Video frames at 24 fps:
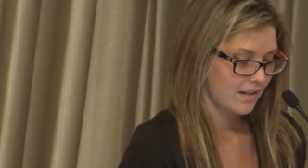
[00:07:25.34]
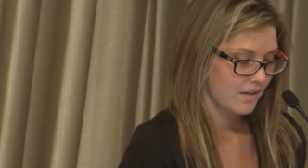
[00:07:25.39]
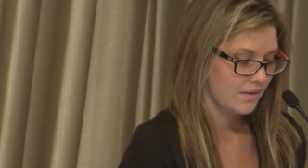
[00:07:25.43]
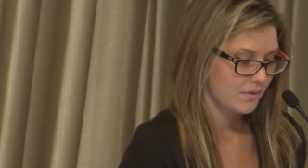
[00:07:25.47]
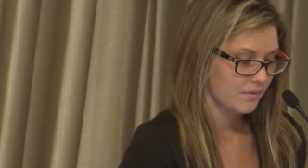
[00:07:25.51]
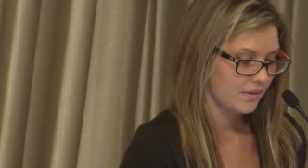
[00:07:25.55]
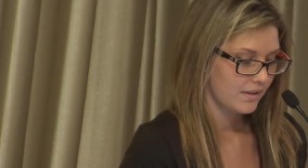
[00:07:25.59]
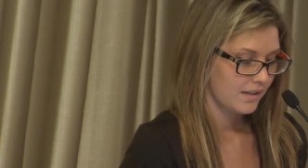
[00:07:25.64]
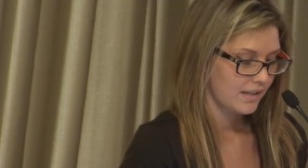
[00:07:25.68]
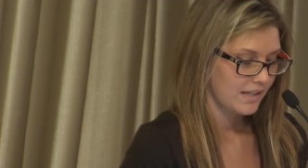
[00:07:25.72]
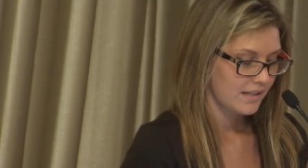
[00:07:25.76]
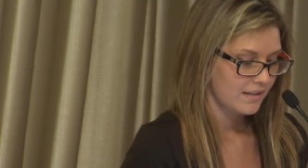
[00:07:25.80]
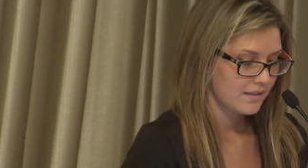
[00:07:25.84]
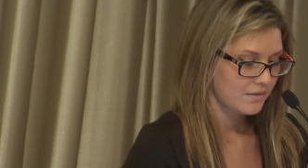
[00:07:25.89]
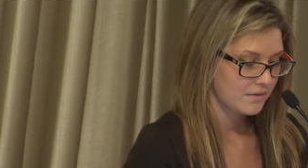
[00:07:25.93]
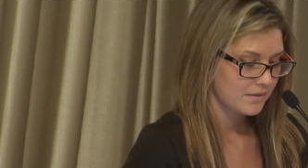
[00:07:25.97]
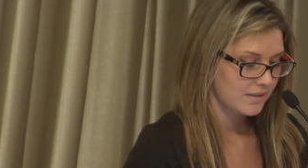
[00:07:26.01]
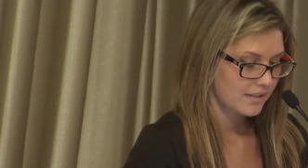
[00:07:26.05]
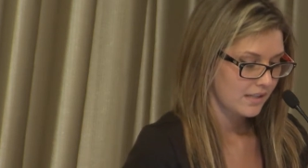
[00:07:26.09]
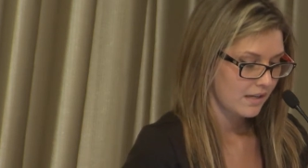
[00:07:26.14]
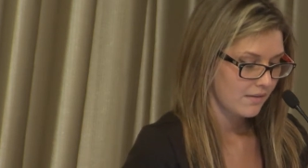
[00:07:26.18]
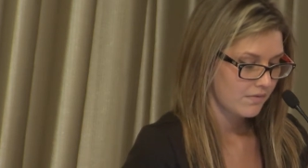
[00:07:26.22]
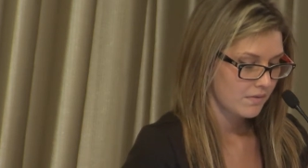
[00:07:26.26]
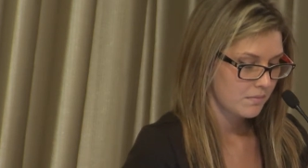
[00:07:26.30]
When Layla was
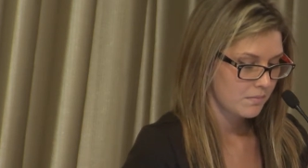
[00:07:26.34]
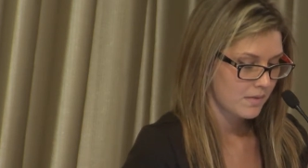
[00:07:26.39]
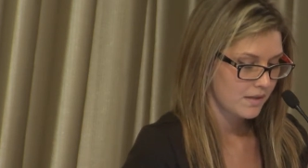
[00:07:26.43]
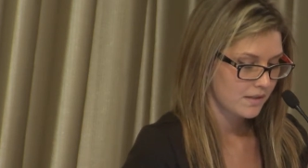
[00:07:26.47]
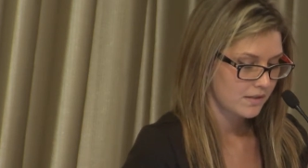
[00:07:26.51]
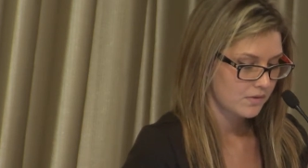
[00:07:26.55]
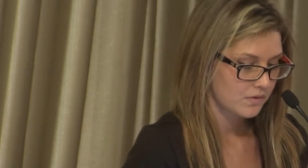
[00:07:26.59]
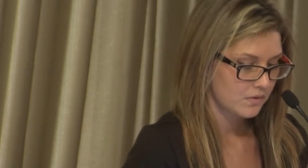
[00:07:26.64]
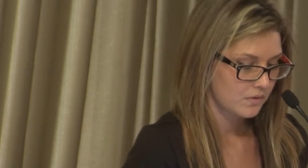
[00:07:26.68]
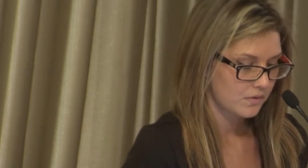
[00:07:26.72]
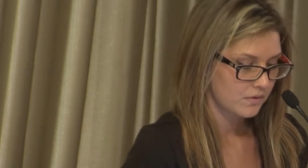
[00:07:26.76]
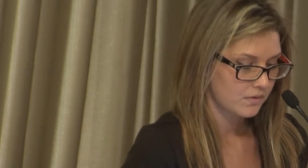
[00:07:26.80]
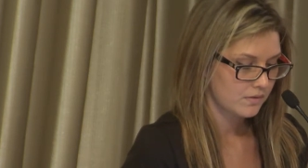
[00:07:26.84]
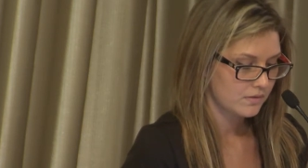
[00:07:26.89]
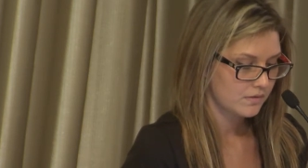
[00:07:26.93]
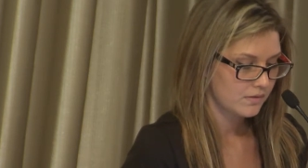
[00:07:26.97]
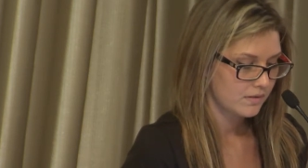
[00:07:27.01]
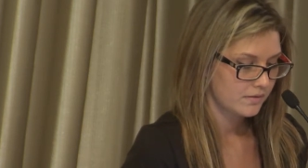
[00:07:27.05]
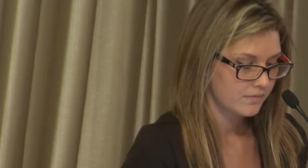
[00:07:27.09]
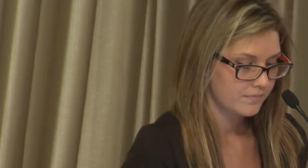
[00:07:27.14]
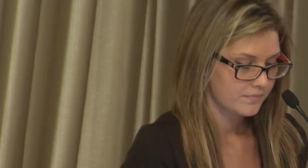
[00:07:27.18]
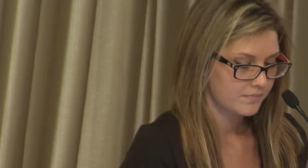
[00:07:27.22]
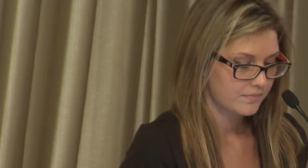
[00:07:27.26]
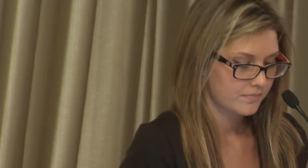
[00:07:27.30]
7 months
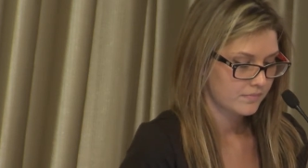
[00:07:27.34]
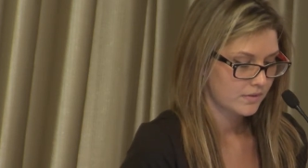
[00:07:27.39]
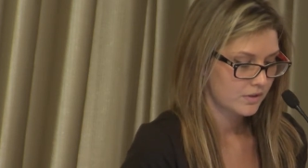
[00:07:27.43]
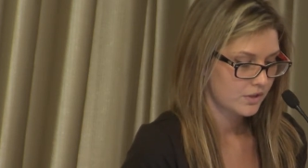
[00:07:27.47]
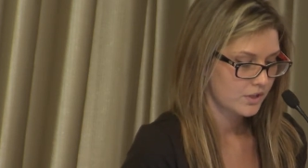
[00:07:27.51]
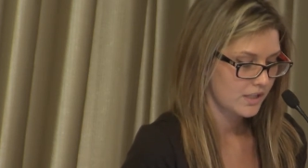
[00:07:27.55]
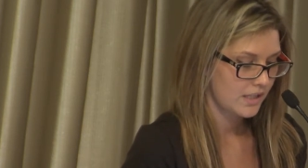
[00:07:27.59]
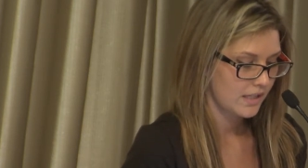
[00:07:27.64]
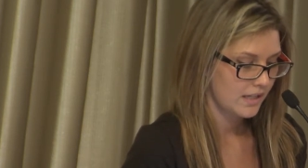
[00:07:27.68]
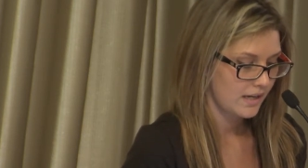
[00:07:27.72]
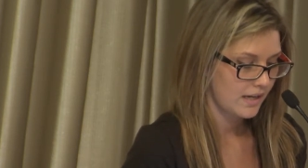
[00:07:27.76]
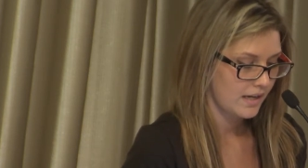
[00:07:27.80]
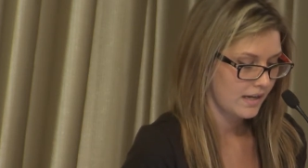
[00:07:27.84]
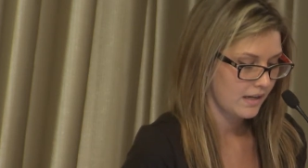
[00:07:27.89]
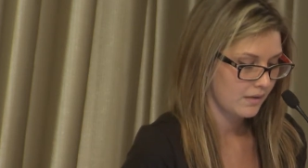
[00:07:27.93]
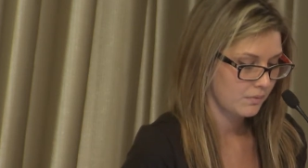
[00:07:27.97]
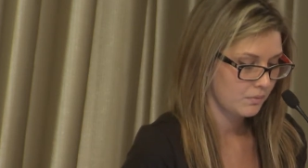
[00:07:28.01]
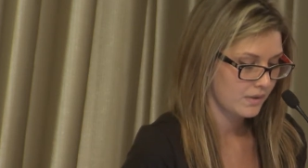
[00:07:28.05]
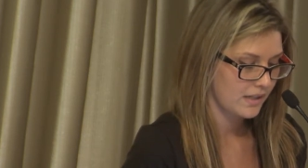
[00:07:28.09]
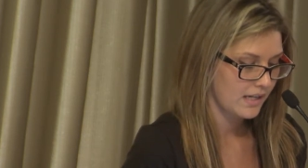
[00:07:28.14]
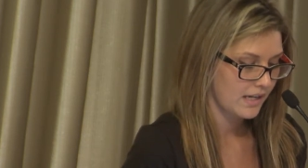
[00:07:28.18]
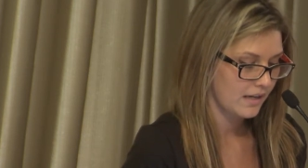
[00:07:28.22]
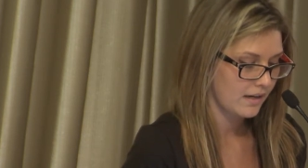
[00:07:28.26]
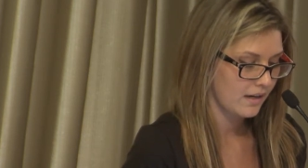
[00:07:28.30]
old,
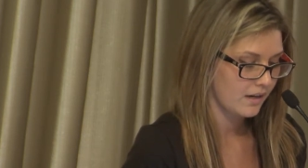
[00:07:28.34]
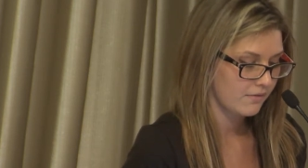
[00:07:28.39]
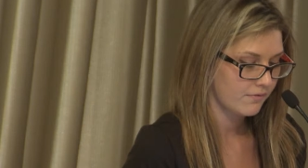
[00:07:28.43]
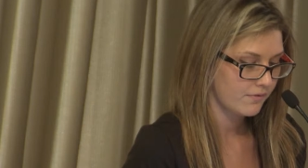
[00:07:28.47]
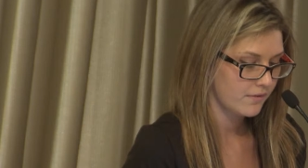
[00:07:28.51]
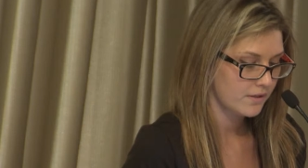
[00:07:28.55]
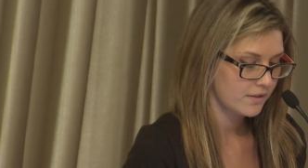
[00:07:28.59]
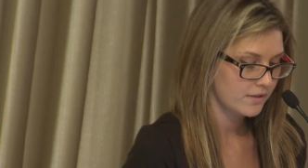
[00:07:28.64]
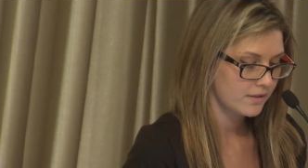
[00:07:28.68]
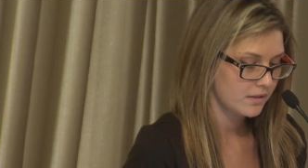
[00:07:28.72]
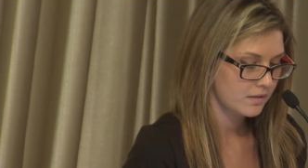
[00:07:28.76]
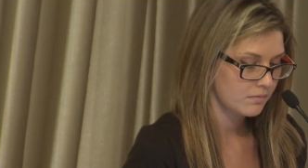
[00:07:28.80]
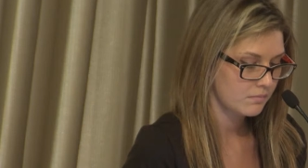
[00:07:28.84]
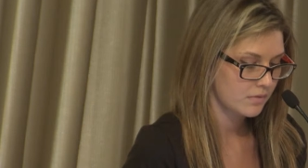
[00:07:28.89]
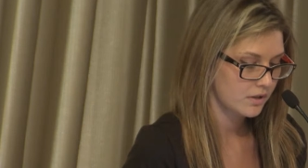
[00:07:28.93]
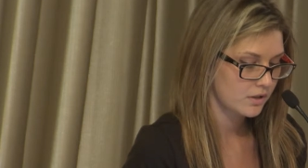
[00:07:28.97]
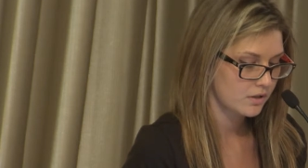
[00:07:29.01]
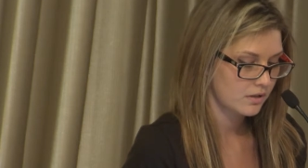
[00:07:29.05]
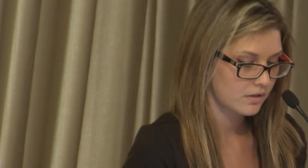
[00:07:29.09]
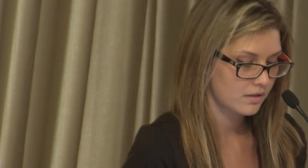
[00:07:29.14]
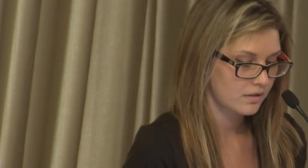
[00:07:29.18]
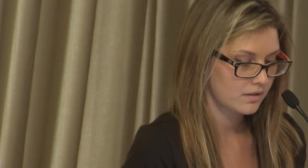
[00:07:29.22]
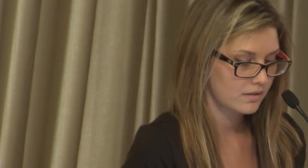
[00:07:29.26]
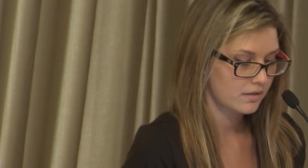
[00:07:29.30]
we had our first
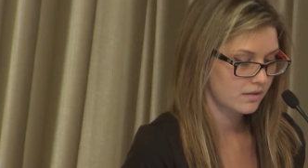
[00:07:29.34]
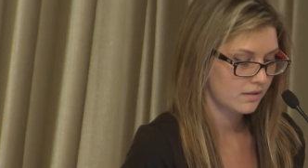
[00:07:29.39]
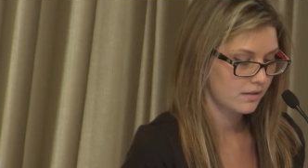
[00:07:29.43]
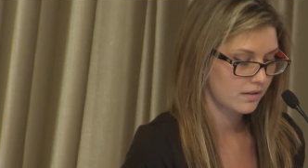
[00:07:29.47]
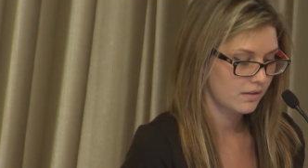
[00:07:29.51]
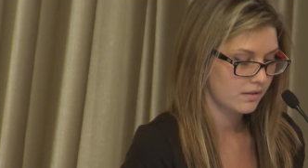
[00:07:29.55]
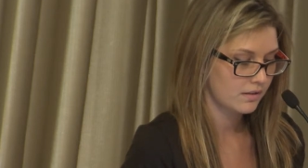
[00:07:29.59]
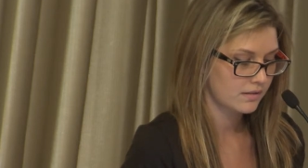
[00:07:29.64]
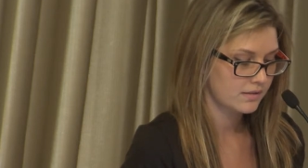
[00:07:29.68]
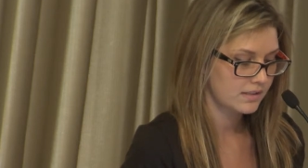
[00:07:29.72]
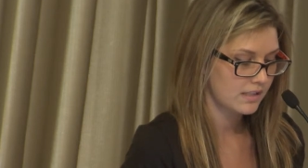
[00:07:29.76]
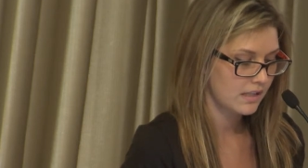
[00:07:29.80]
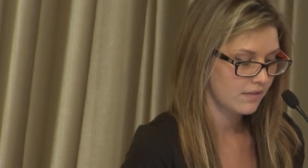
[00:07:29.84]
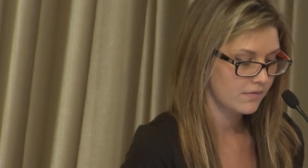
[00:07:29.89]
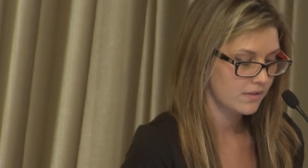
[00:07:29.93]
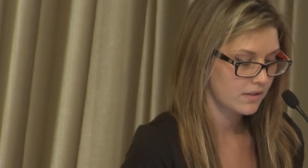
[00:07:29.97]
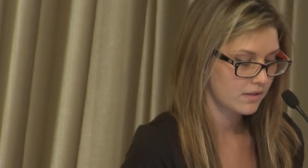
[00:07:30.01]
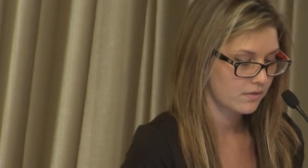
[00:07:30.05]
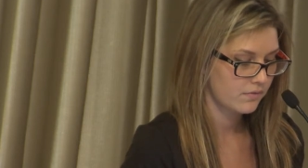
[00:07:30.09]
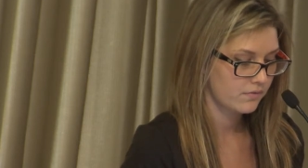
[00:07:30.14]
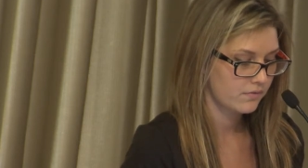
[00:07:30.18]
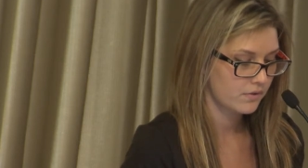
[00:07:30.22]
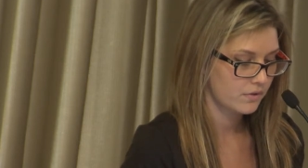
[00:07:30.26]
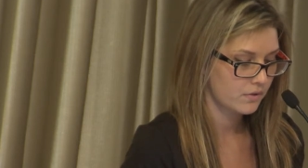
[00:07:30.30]
admission to the
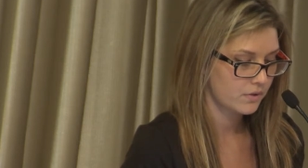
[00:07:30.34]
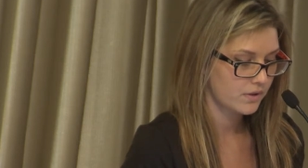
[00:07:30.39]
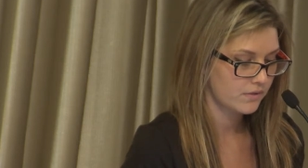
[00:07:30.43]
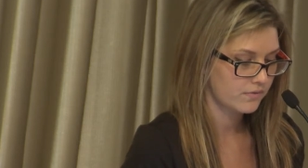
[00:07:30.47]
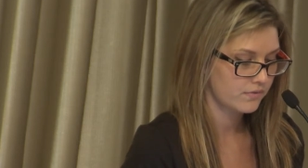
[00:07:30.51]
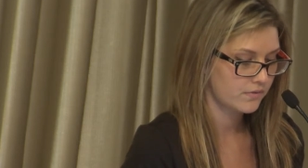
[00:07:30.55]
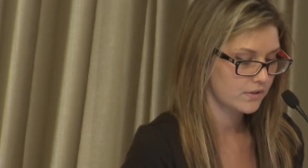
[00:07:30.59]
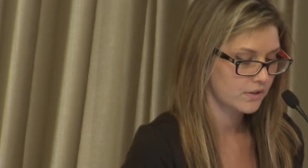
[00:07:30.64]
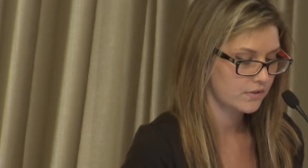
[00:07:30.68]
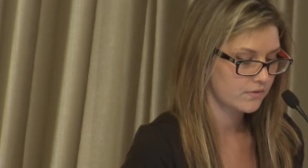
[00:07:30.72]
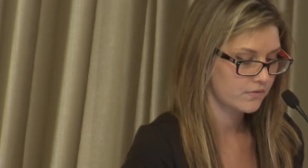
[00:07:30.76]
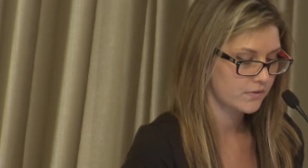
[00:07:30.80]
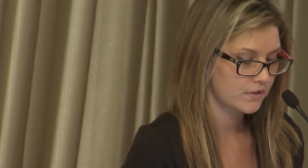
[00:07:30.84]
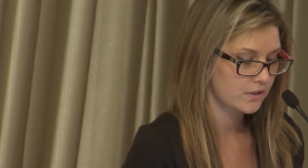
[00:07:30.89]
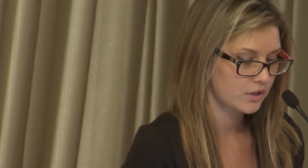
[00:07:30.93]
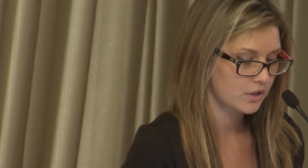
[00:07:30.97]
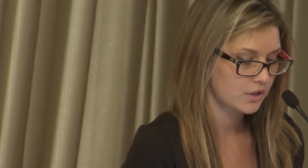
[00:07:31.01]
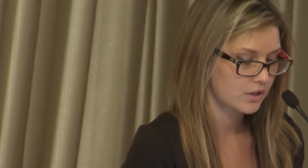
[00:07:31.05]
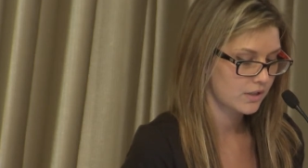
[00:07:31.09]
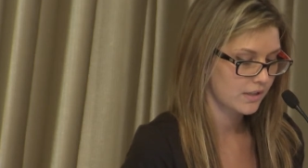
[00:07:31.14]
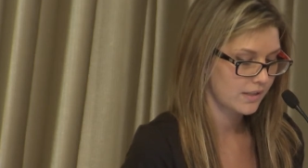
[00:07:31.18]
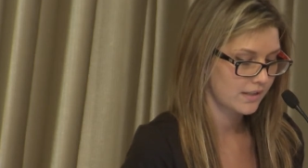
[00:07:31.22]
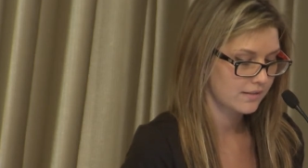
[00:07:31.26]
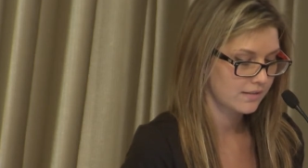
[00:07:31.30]
7th floor for her
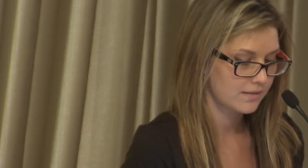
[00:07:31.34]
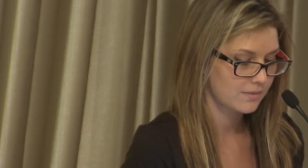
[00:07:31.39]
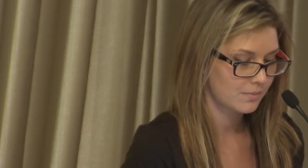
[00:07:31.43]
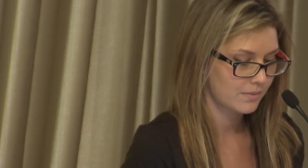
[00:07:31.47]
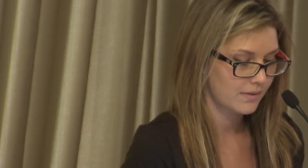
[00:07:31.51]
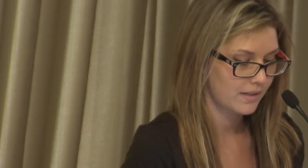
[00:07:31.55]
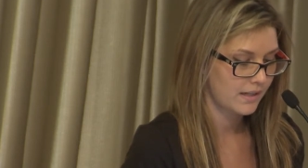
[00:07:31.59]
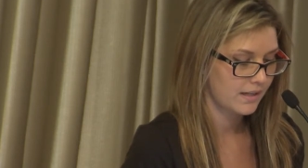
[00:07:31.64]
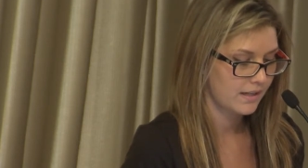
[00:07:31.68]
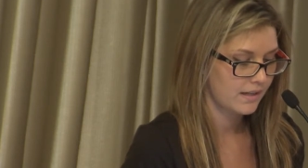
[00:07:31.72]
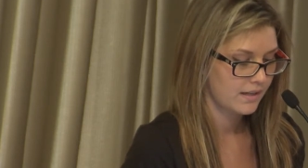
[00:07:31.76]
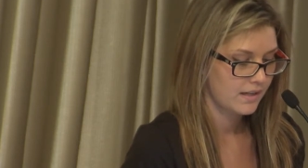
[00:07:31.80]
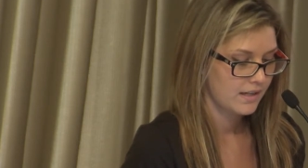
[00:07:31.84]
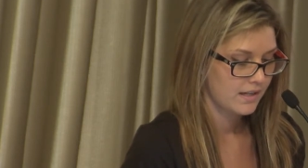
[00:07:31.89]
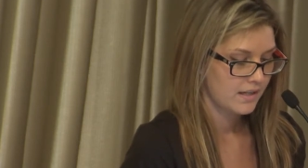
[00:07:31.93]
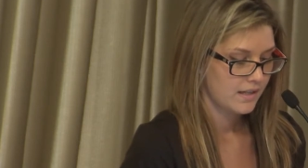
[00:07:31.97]
first transplant.